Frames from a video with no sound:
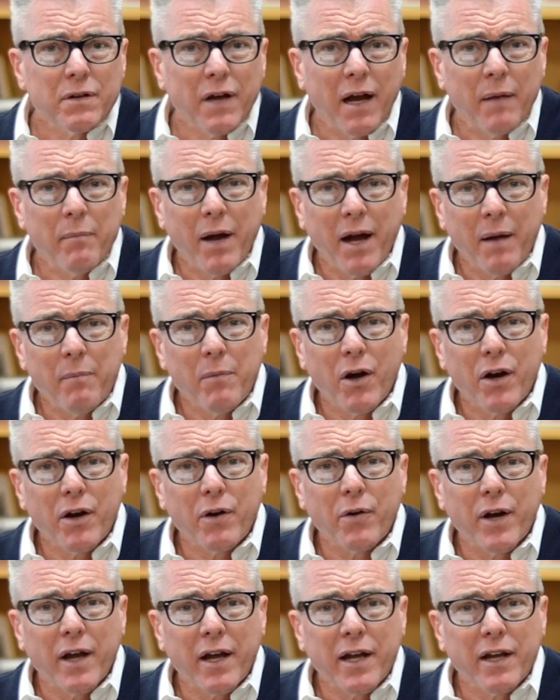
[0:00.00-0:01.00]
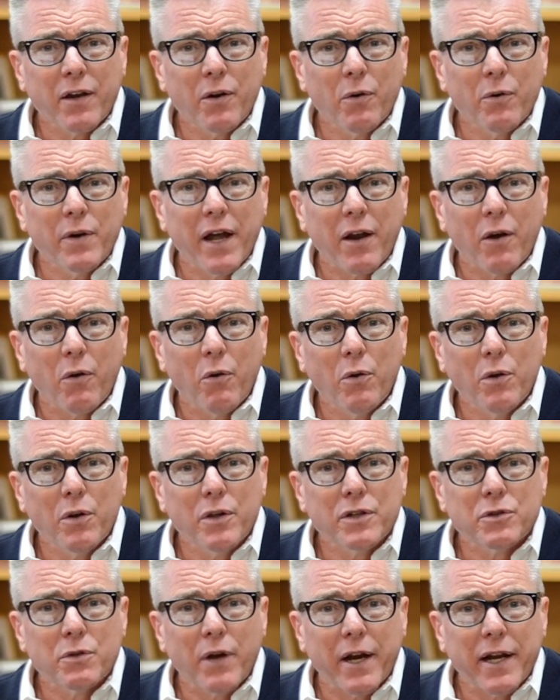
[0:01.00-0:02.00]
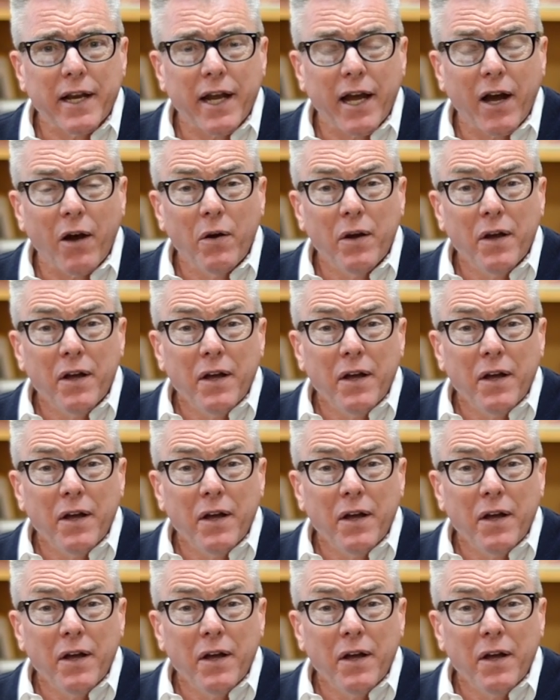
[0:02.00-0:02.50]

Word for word: I'm, I'm hungry. I could go down a whole list right now.